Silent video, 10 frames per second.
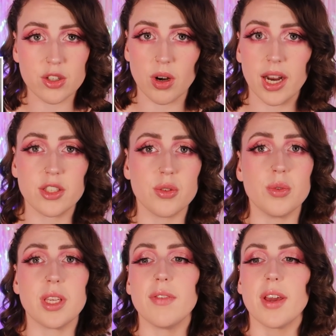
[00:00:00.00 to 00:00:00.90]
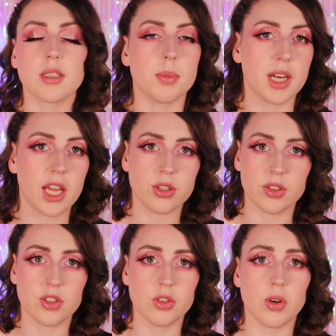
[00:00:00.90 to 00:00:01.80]
try to give
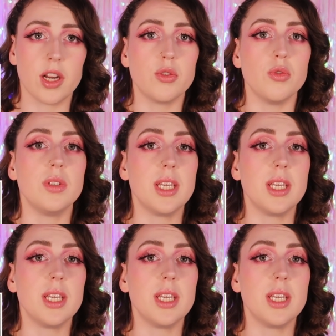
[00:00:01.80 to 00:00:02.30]
explanations, and try to